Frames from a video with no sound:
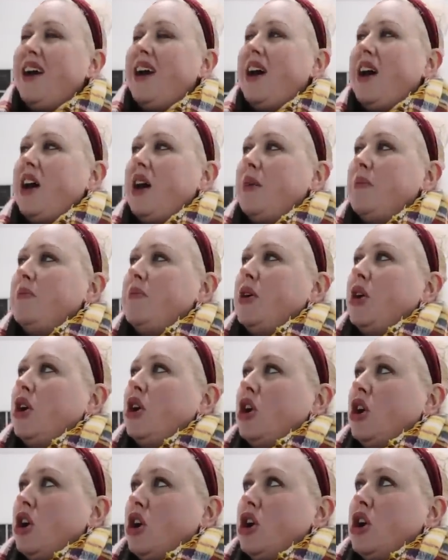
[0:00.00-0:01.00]
Um,
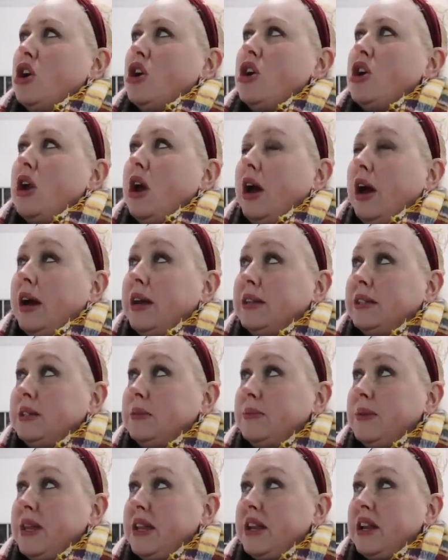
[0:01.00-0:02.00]
her
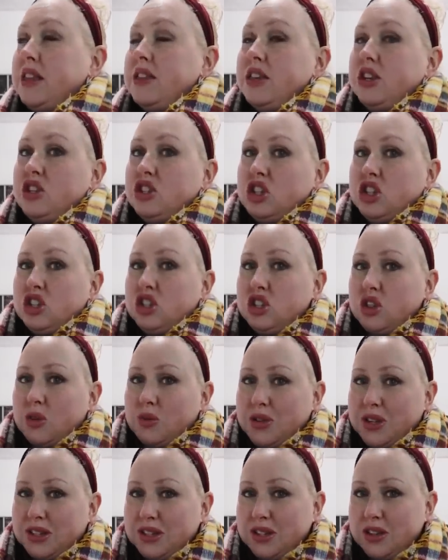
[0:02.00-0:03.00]
husband, I think she
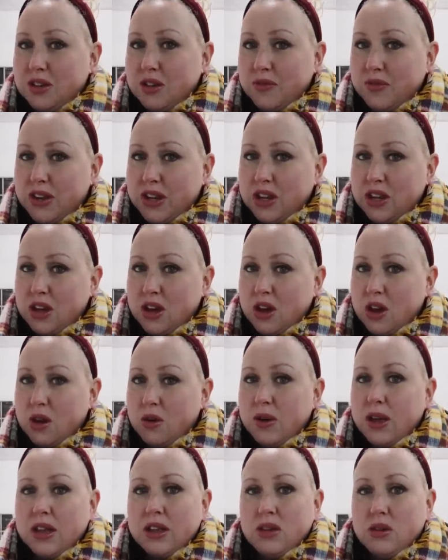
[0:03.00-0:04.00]
showed this in her video,
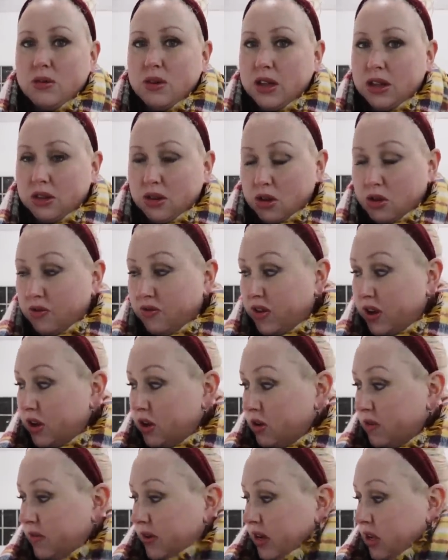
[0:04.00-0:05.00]
and you can go find
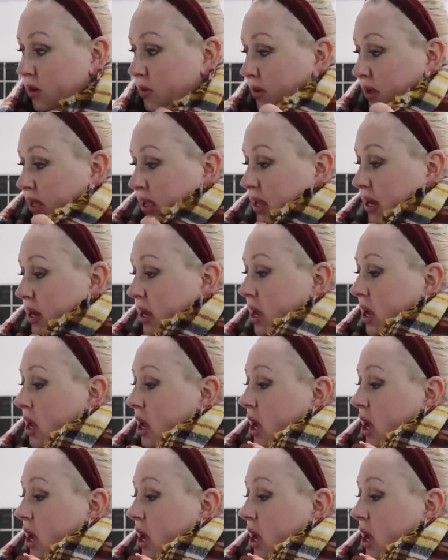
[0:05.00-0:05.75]
her video again,